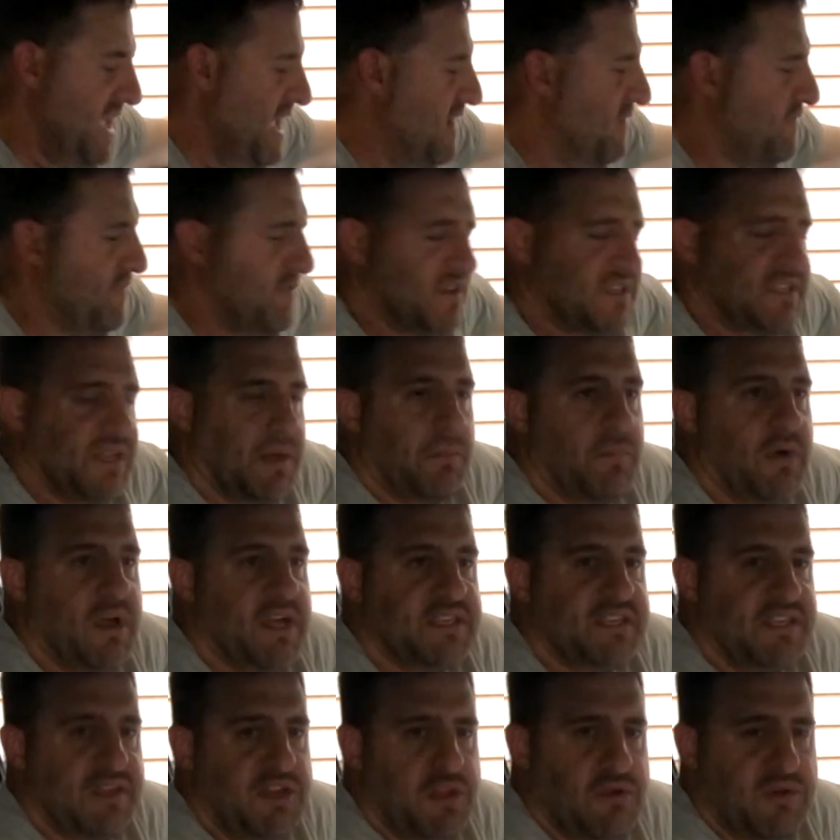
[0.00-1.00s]
If for some
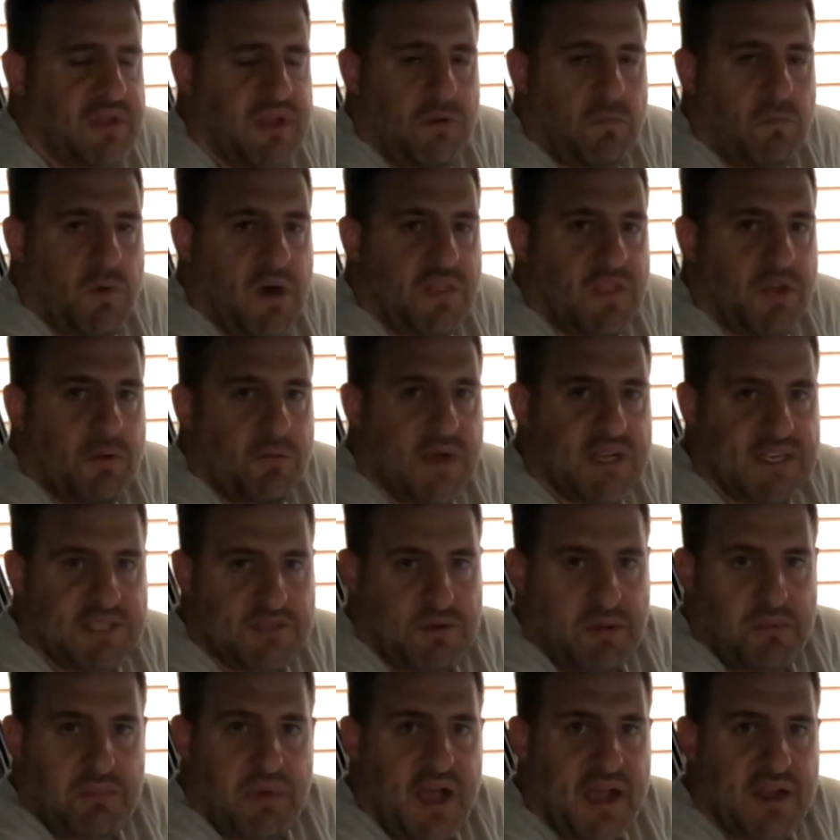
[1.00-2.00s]
reason you didn't want the
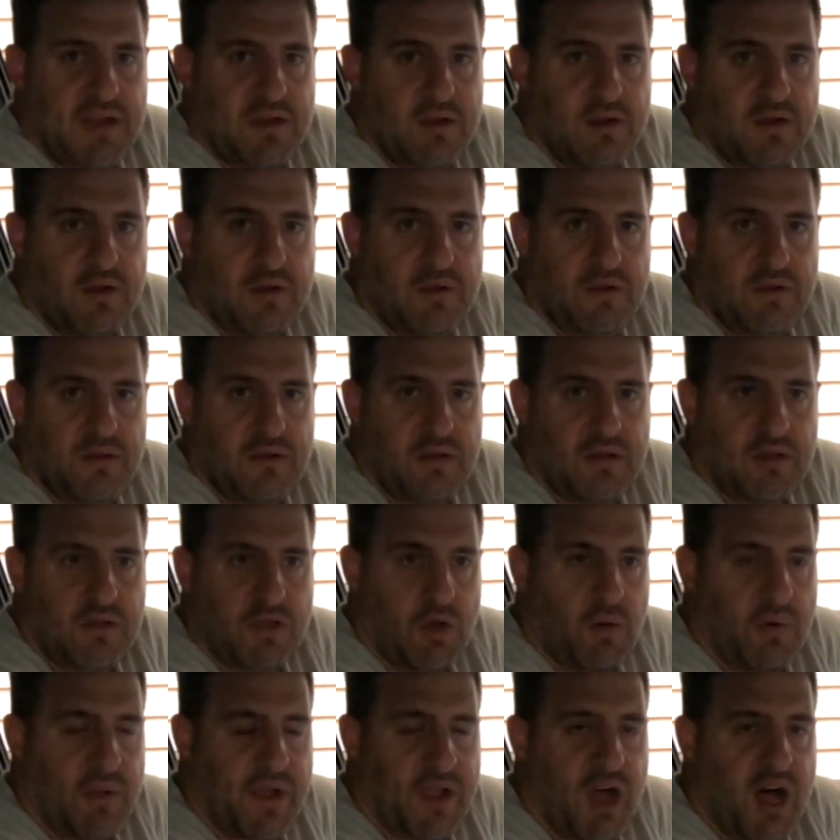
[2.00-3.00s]
rest reminder
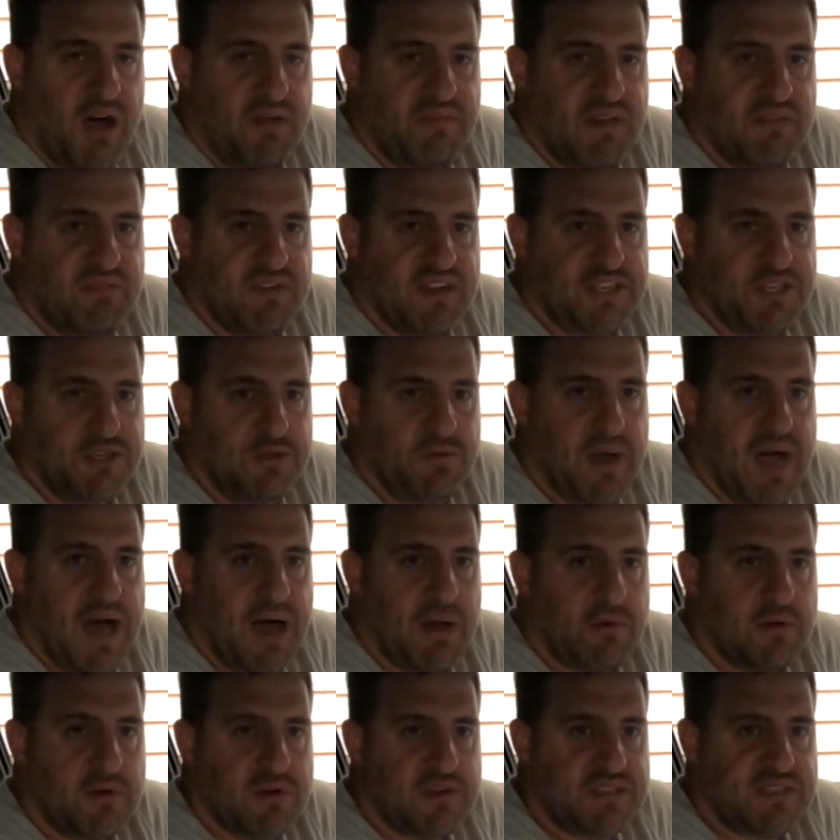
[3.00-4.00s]
going off every 2
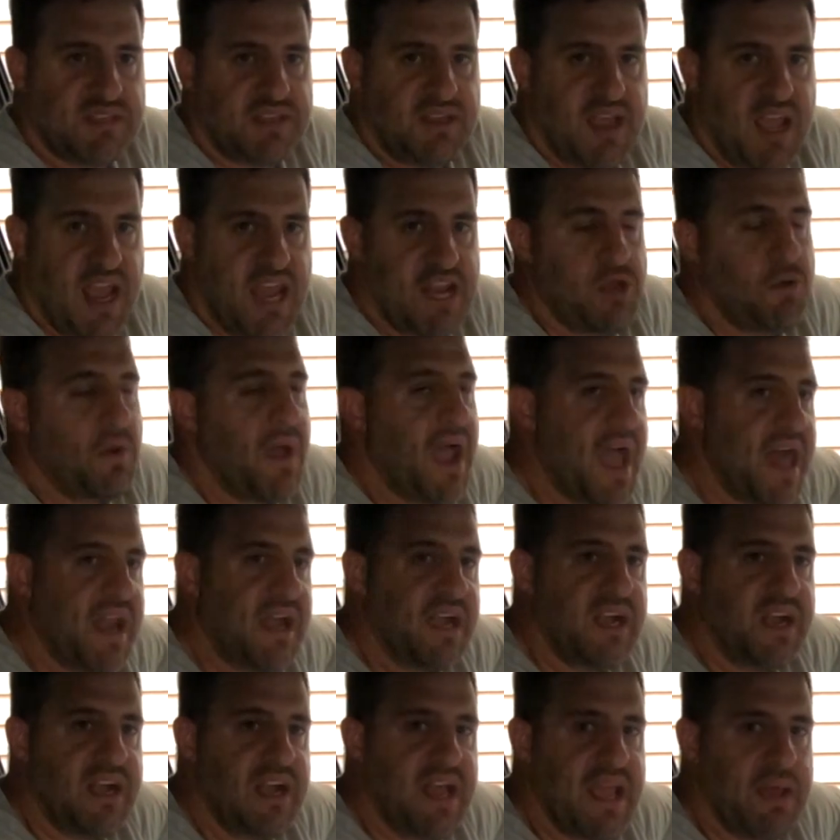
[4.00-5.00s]
hours and you had
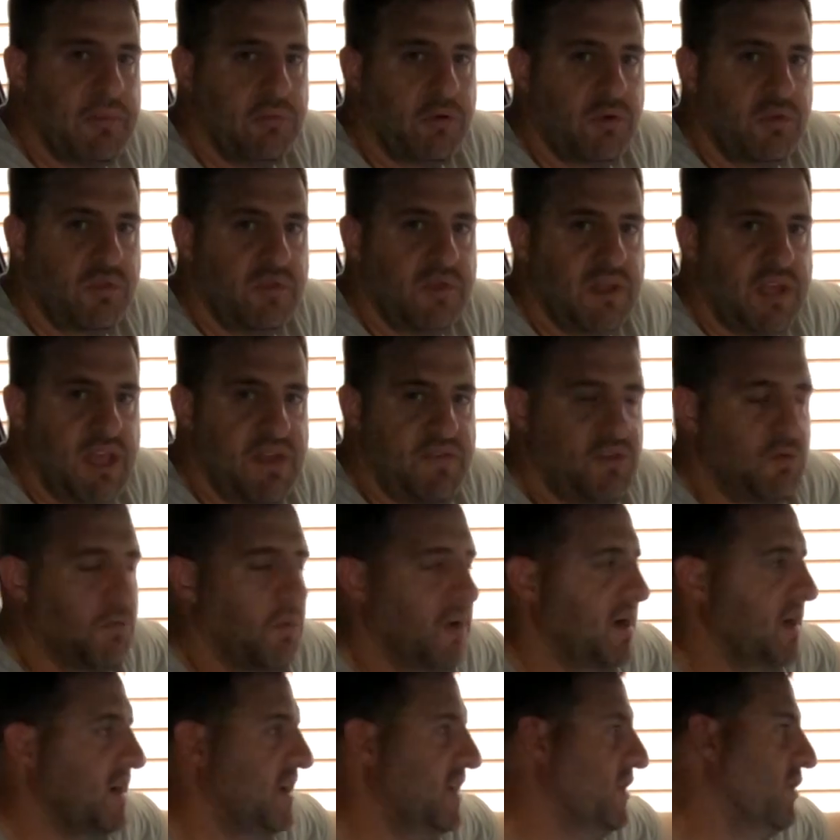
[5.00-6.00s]
it enabled, if you
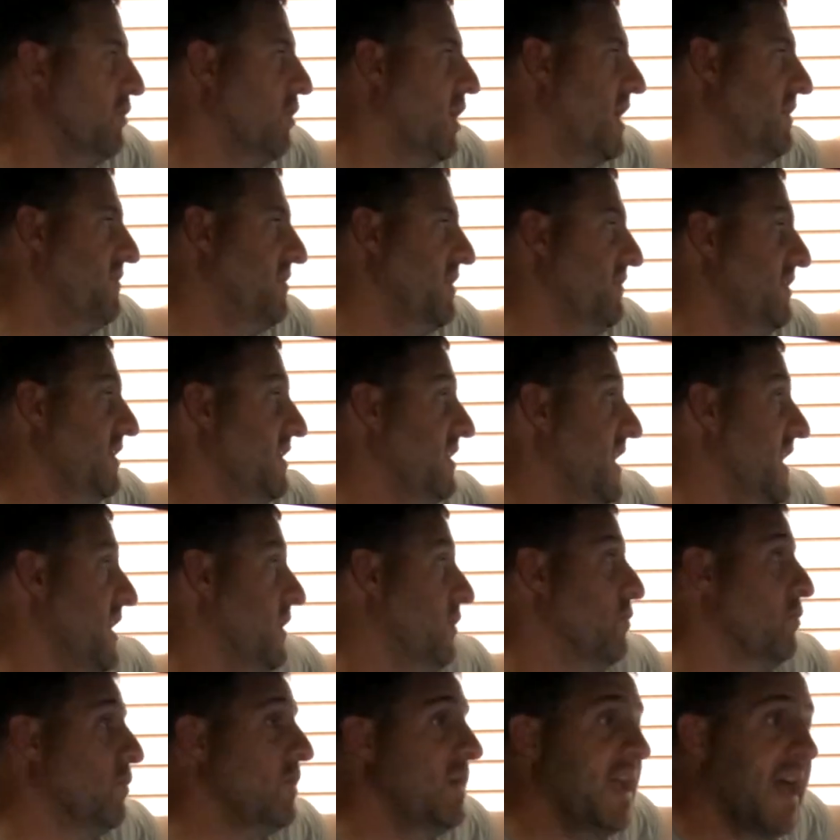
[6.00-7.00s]
wanted it to go off every
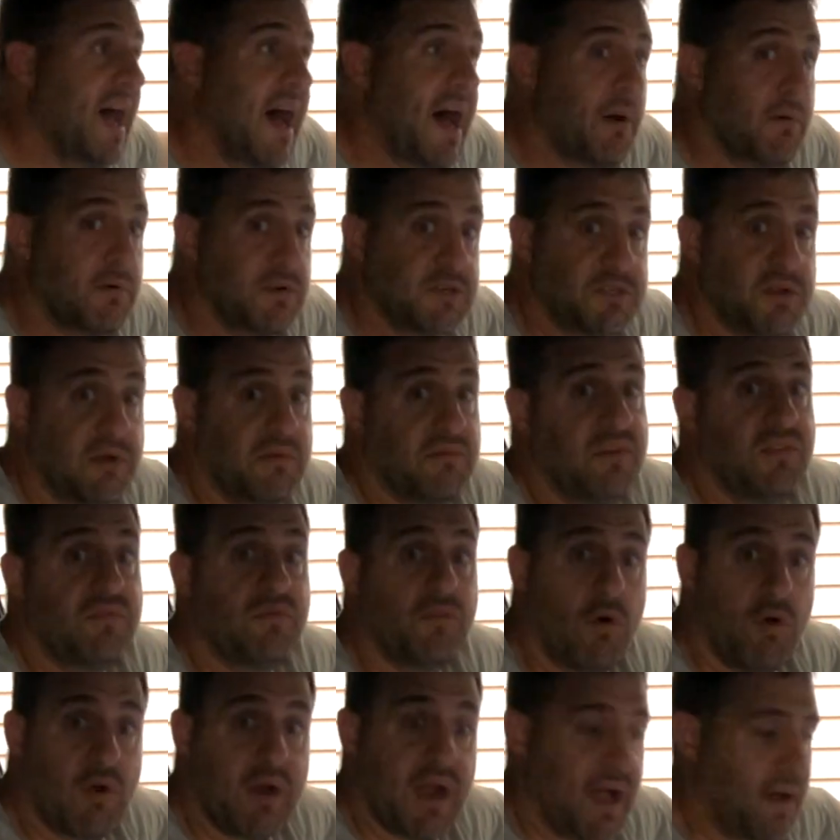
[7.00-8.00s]
like 3 hours or every
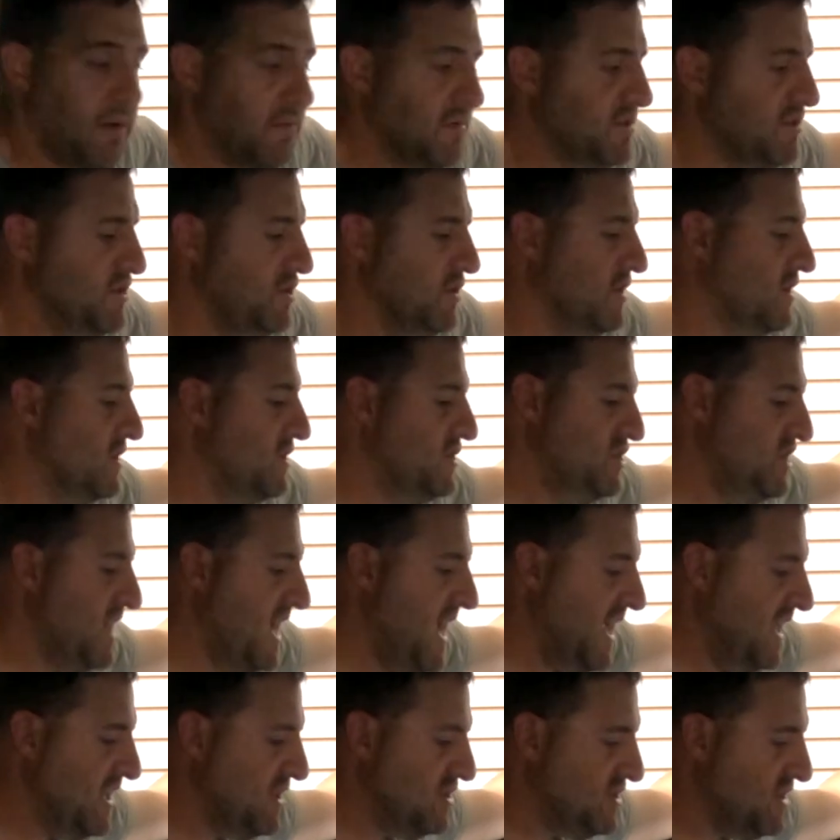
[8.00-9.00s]
4 hours, you could
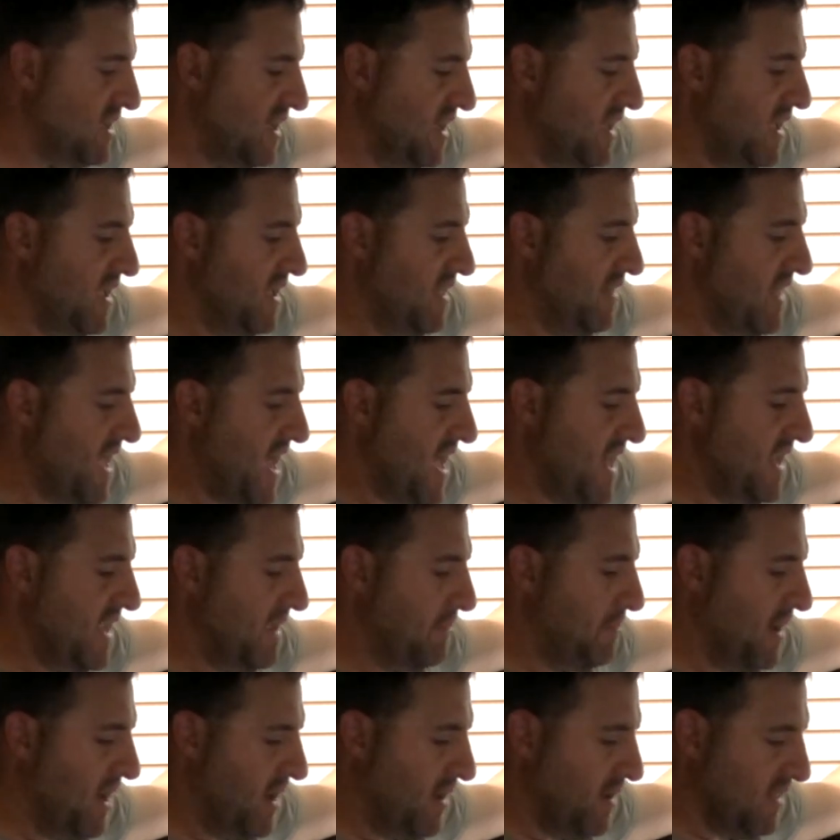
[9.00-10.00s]
change that.
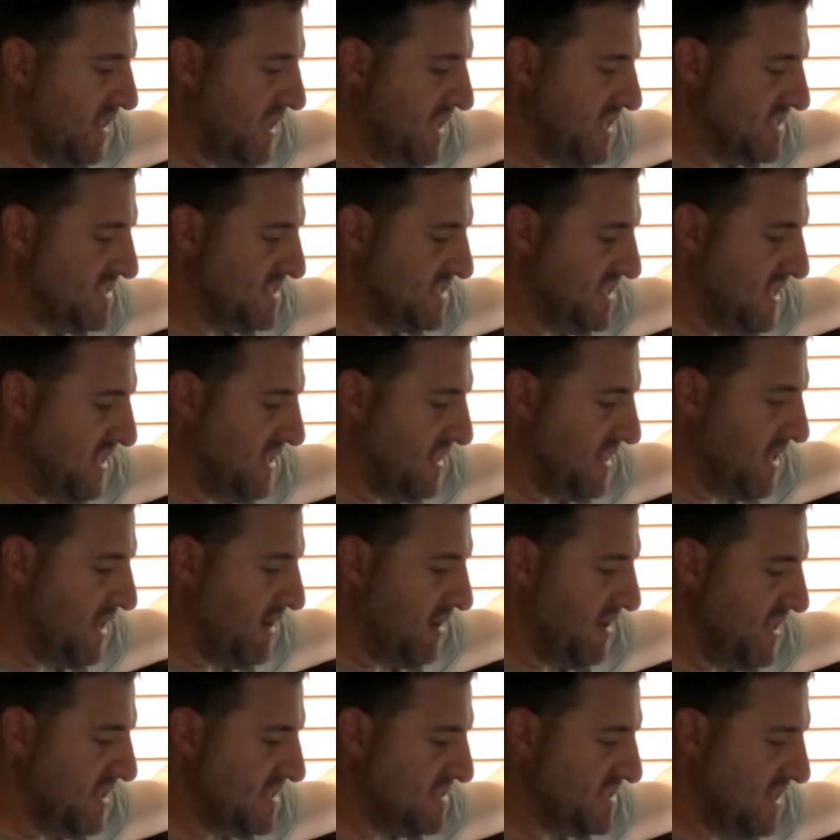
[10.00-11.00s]
Apparently it's sitting
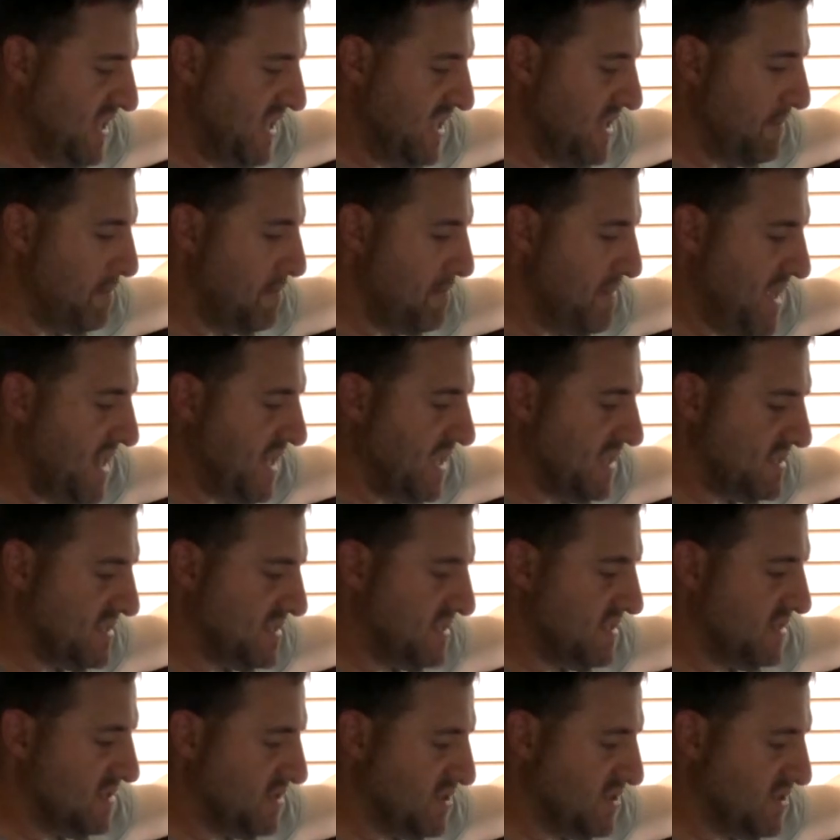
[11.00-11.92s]
there and it's in minutes.